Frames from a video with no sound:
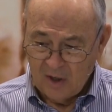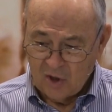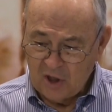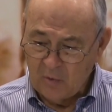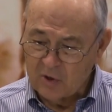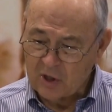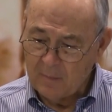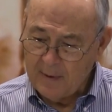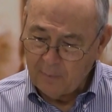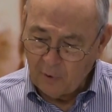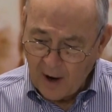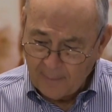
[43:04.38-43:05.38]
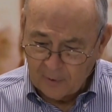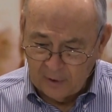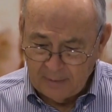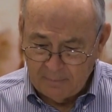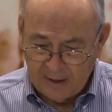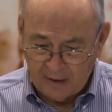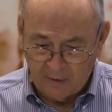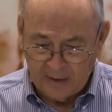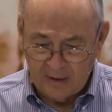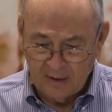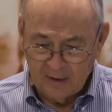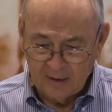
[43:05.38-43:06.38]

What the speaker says: She was to be properly buried,